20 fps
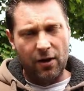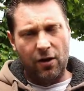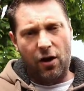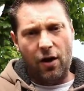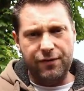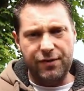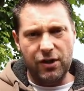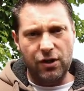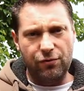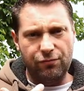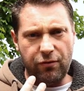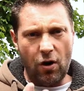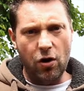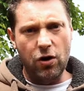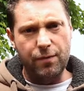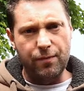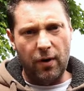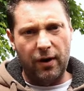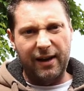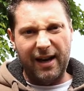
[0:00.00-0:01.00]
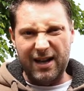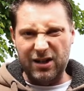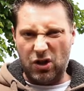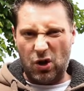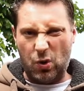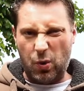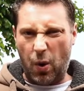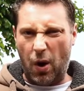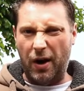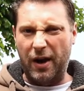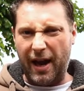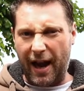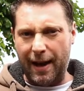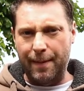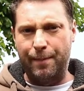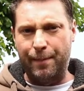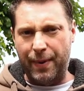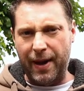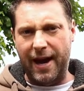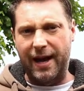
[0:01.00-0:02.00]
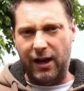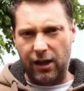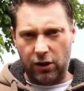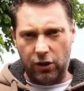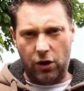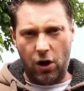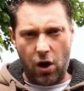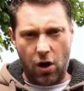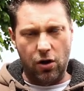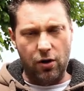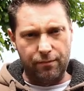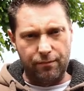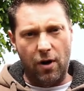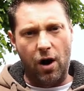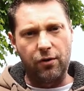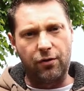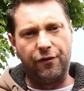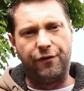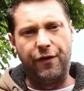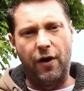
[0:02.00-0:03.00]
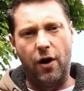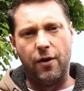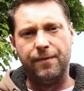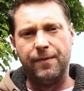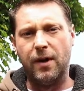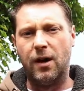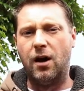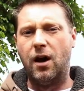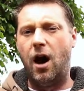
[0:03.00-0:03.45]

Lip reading: Obviously, the Rode mic is quite a big, long microphone.